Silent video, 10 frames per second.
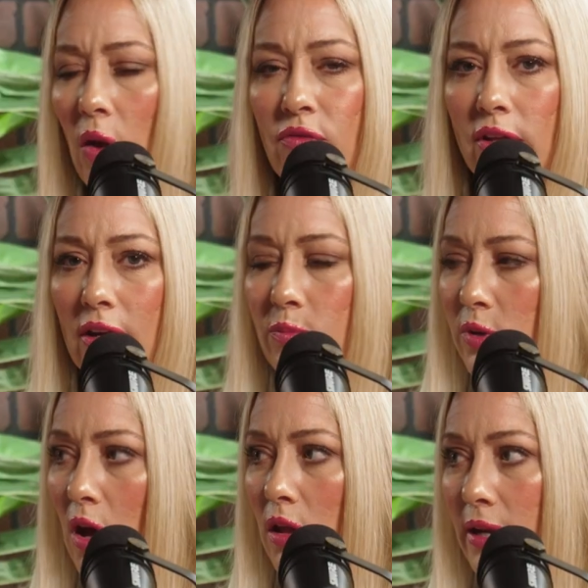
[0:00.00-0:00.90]
No, I feel like
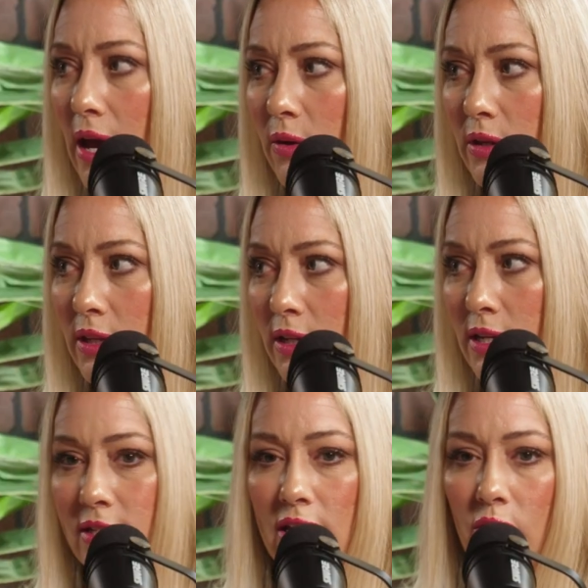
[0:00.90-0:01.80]
I'd call it out and then
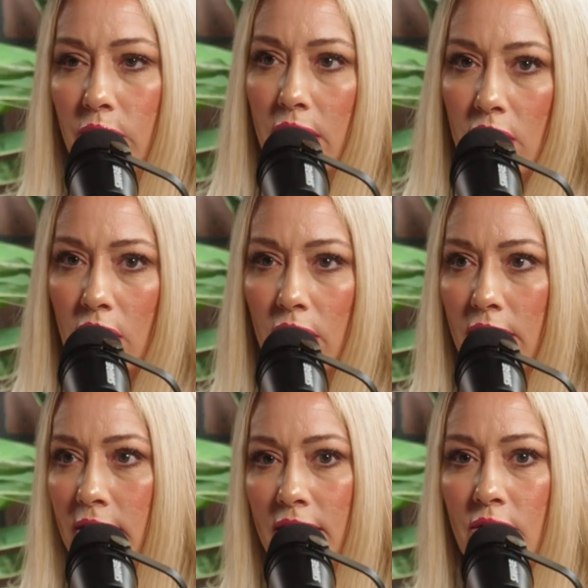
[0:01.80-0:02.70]
his ego would get
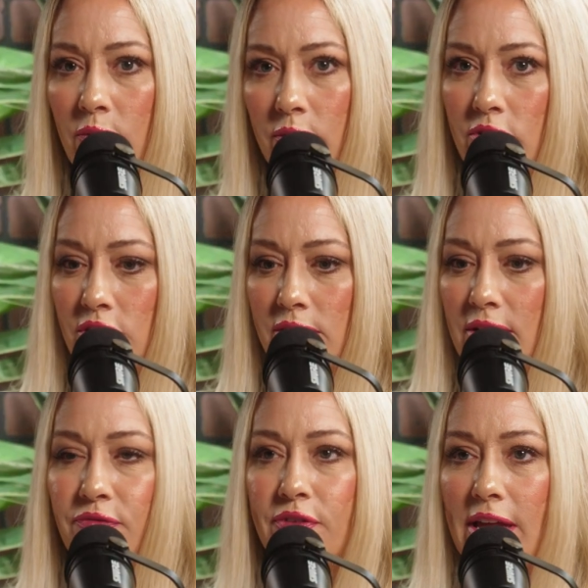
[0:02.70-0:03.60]
hurt and then it would just
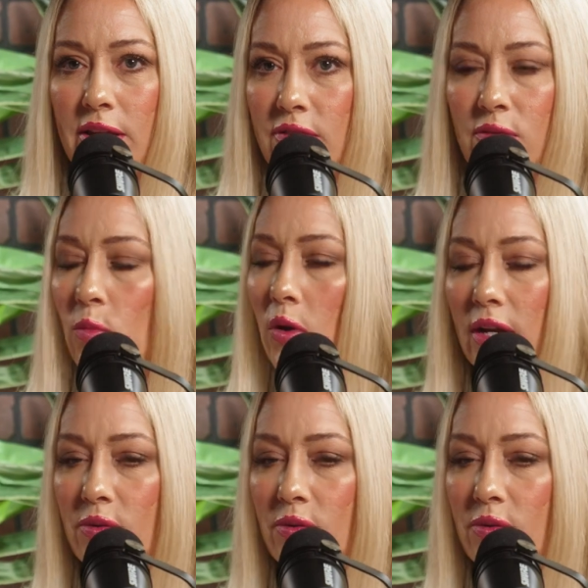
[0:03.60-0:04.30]
inflate even more.